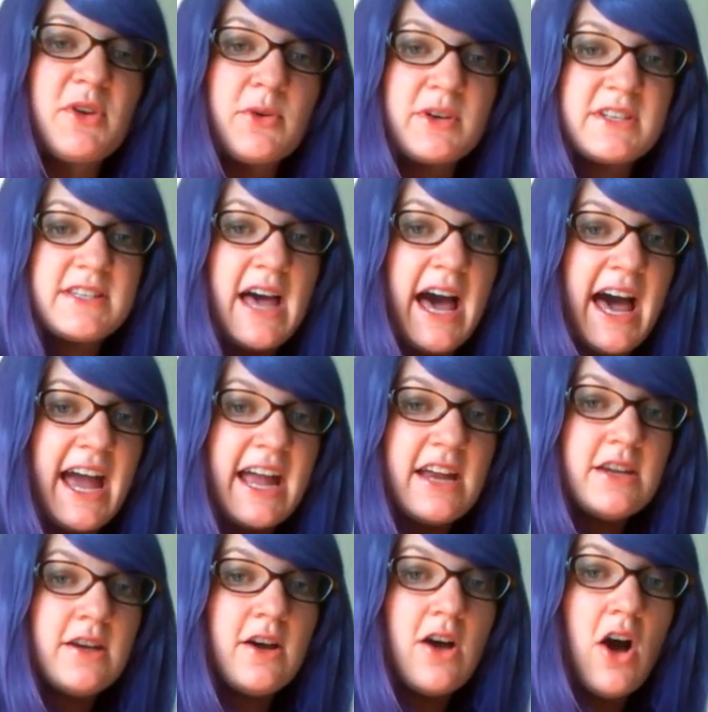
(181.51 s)
your
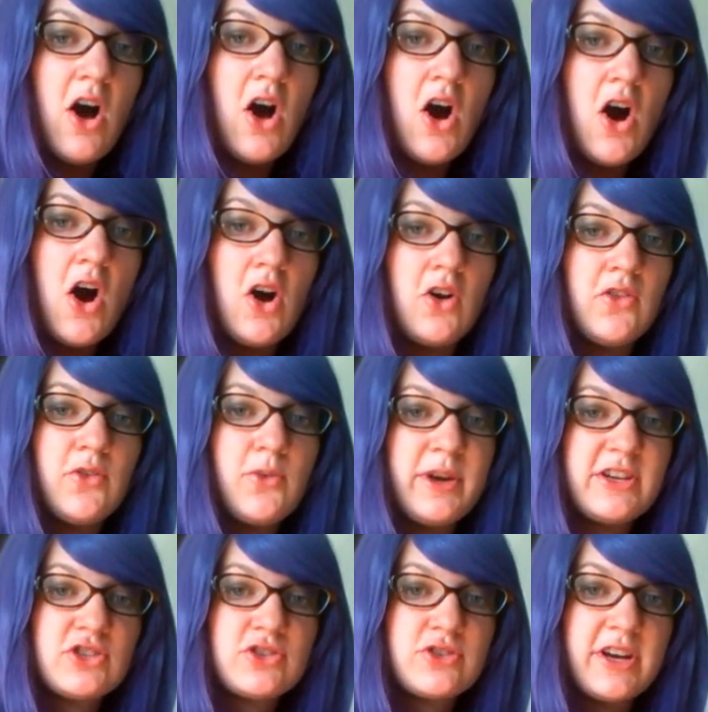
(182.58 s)
side all the
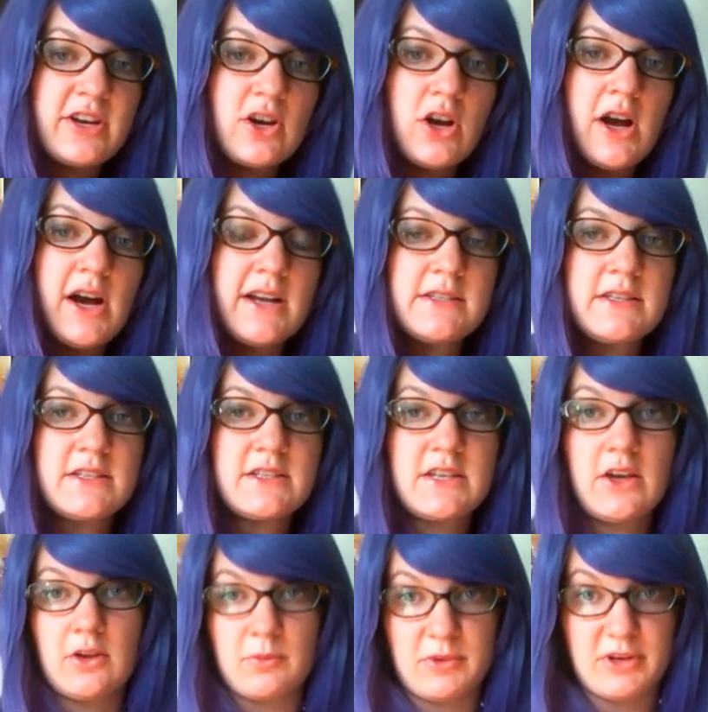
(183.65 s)
way straight across
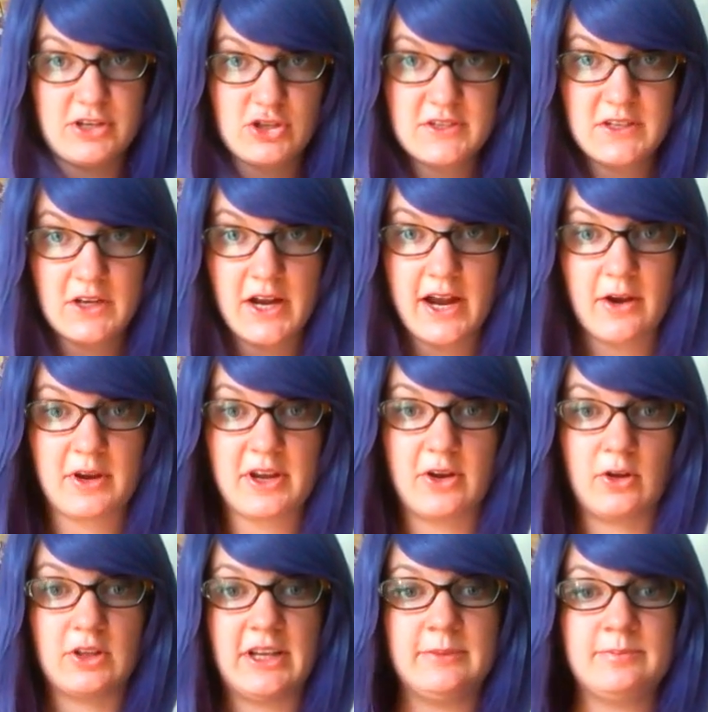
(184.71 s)
until it reaches your
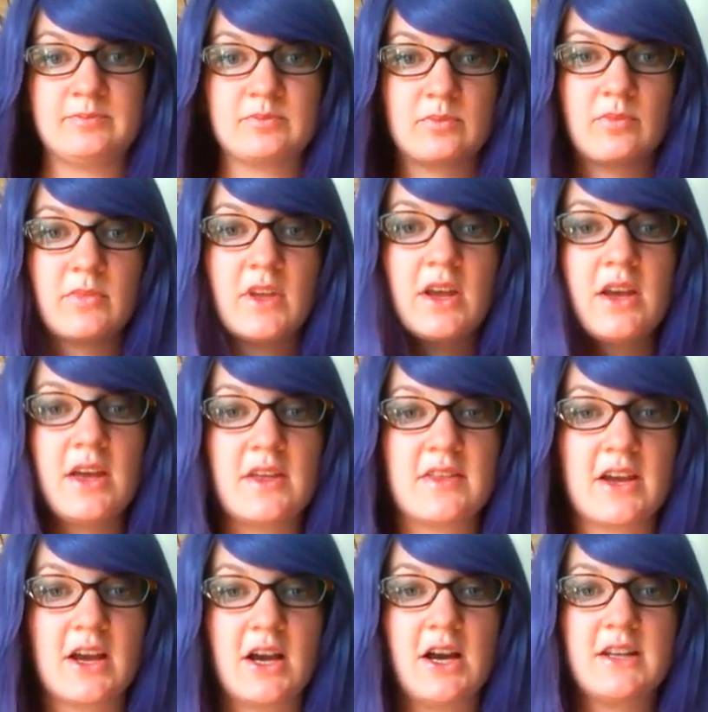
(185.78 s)
areola,
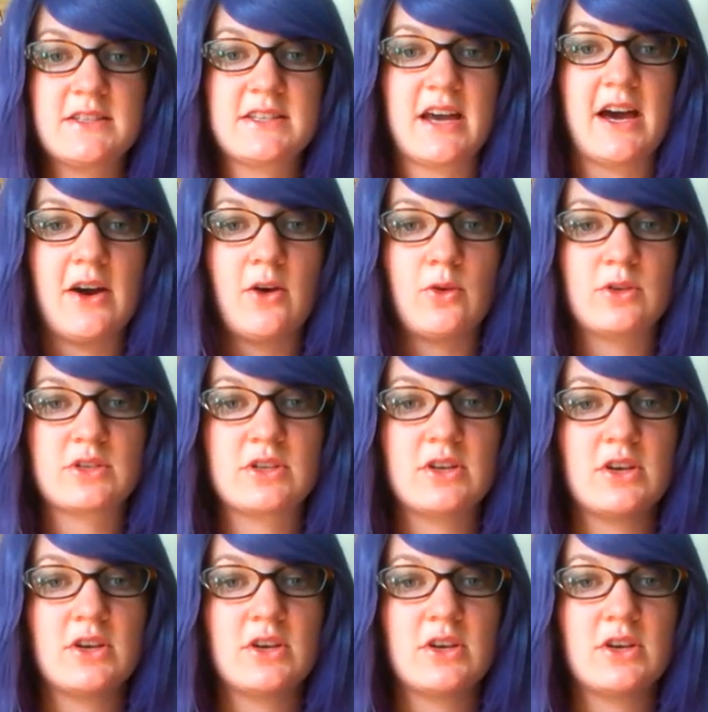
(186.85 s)
then cuts out